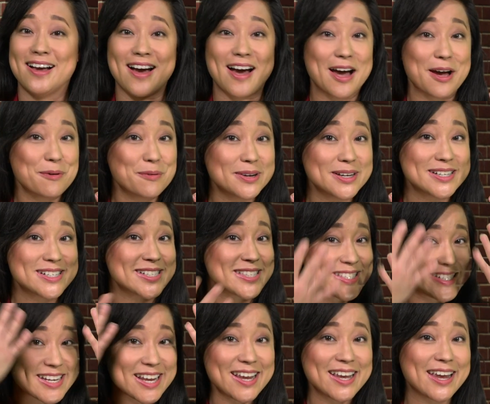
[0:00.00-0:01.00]
I want to
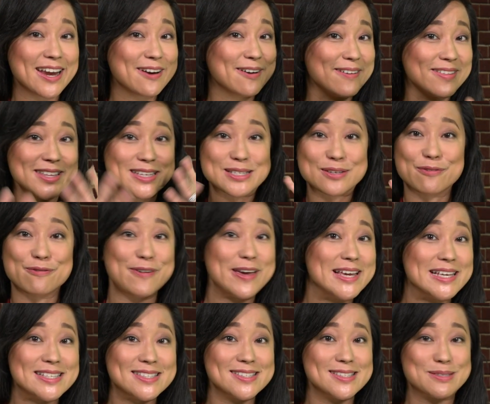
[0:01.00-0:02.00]
just take care of this
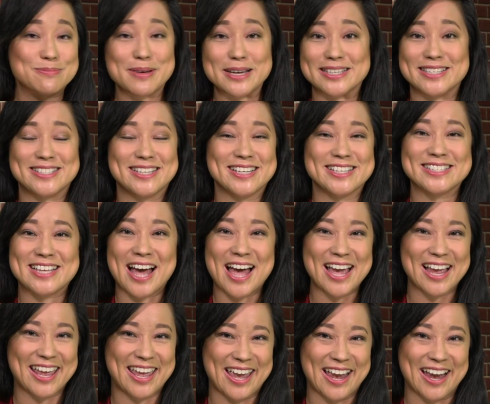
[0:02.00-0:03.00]
face as best as
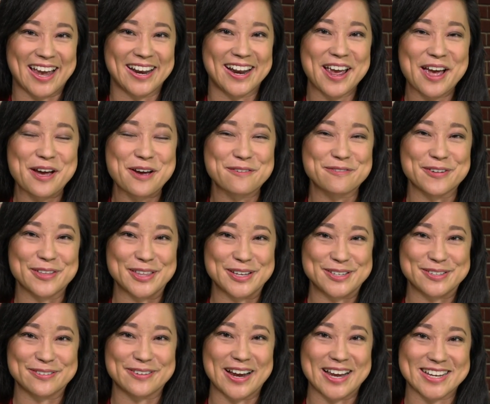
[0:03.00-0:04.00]
I can for the
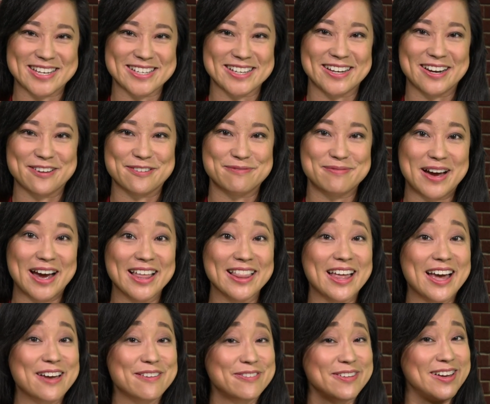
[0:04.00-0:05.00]
duration of my
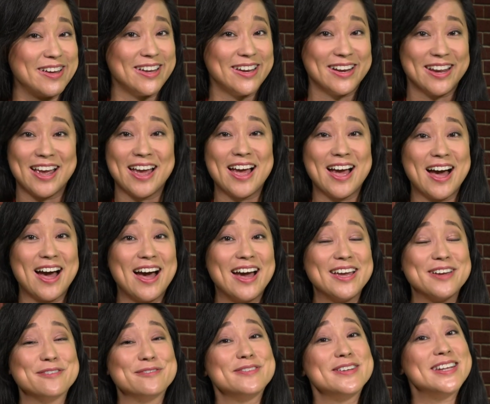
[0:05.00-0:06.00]
life. And
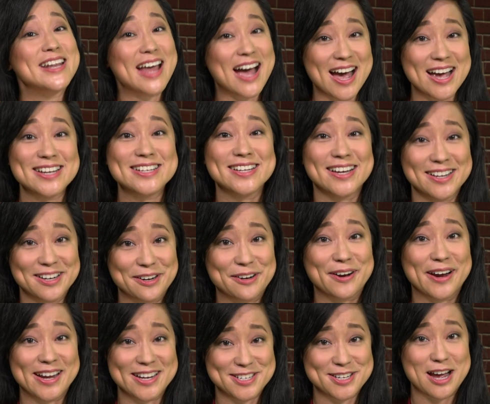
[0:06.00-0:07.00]
I have not done a
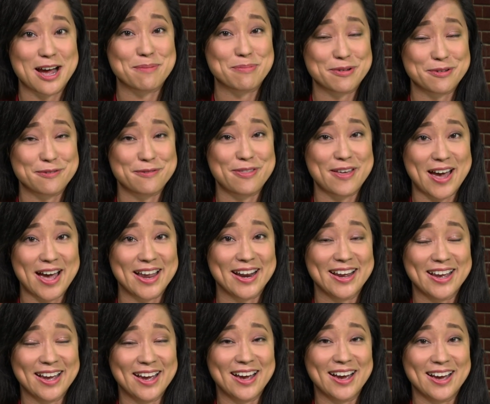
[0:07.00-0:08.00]
great job of that
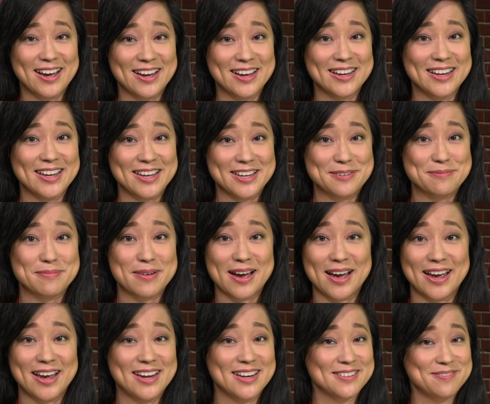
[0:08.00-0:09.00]
in
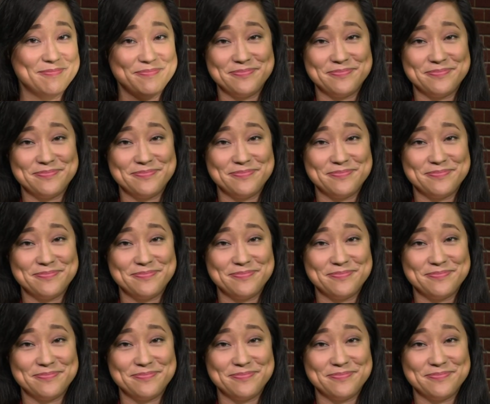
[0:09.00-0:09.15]
my